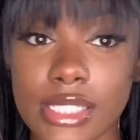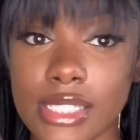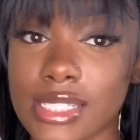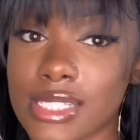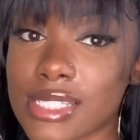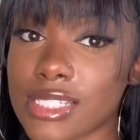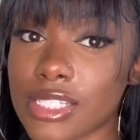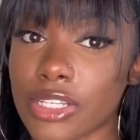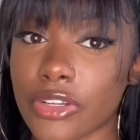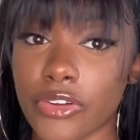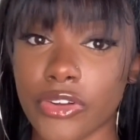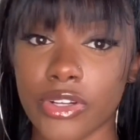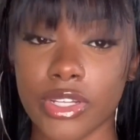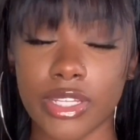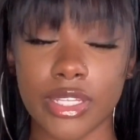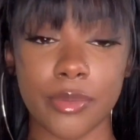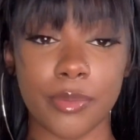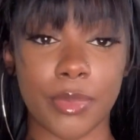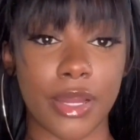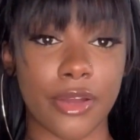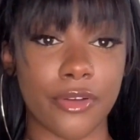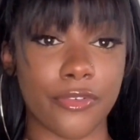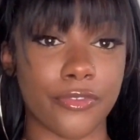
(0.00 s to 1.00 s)
is literally
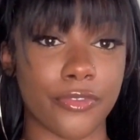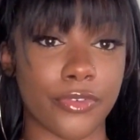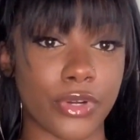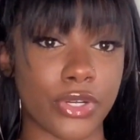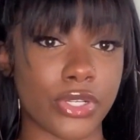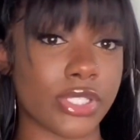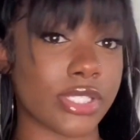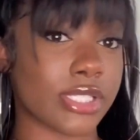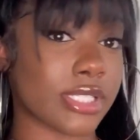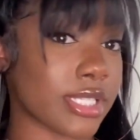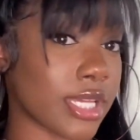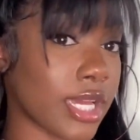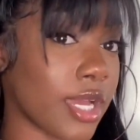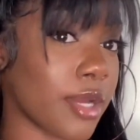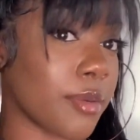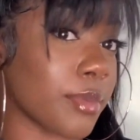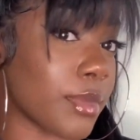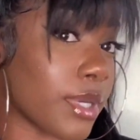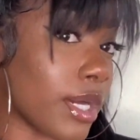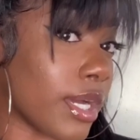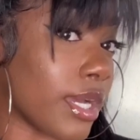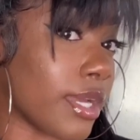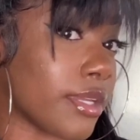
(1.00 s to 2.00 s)
my first time
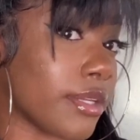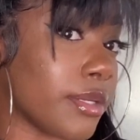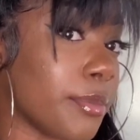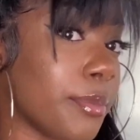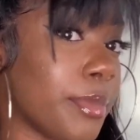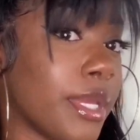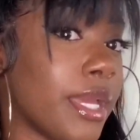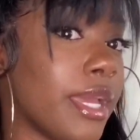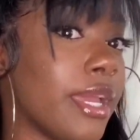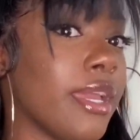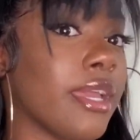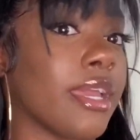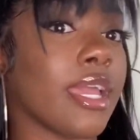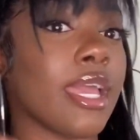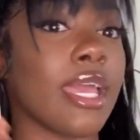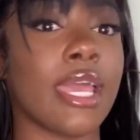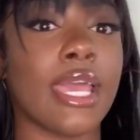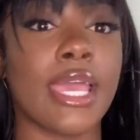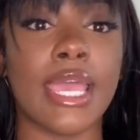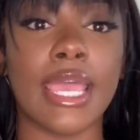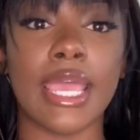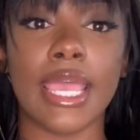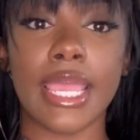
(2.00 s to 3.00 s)
cutting a bang.
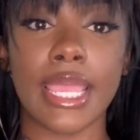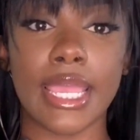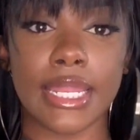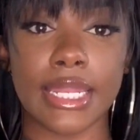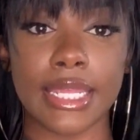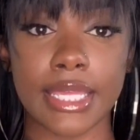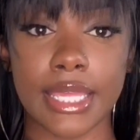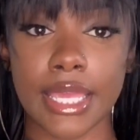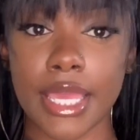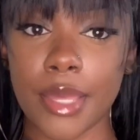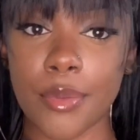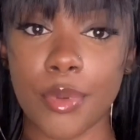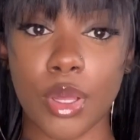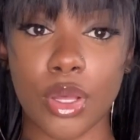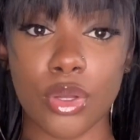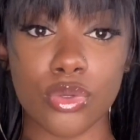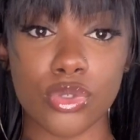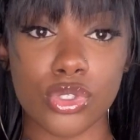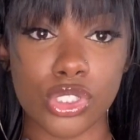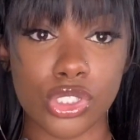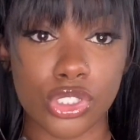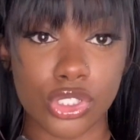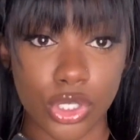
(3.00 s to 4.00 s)
And it came out
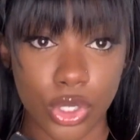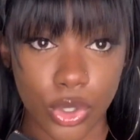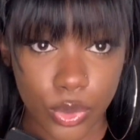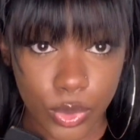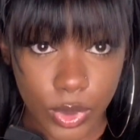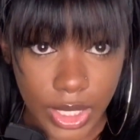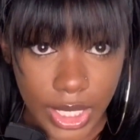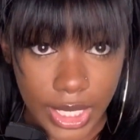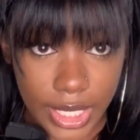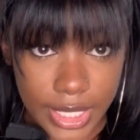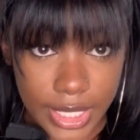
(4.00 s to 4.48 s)
so nice.